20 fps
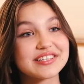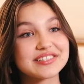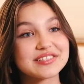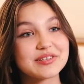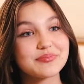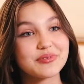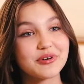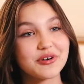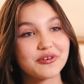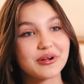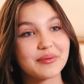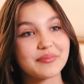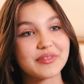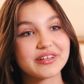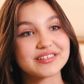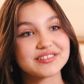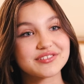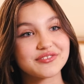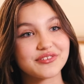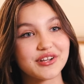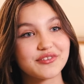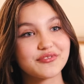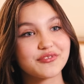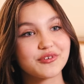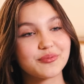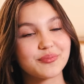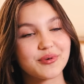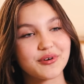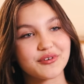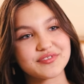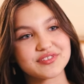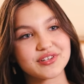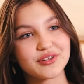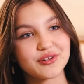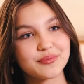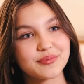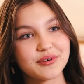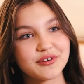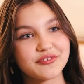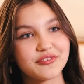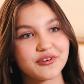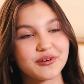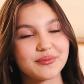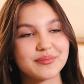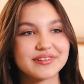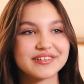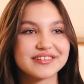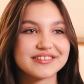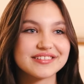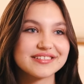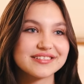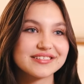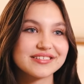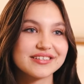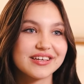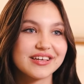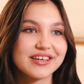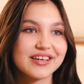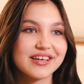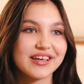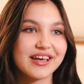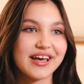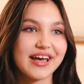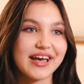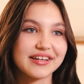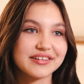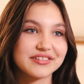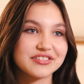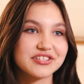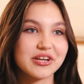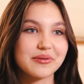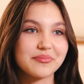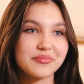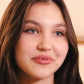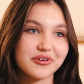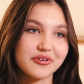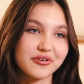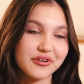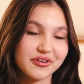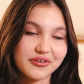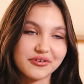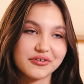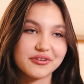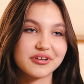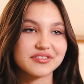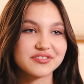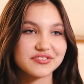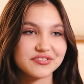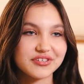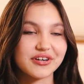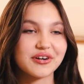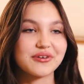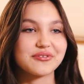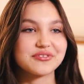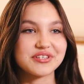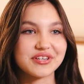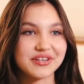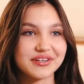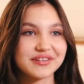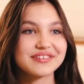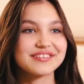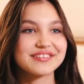It's a program that is great for both solo performance and chamber or an orchestra coaching.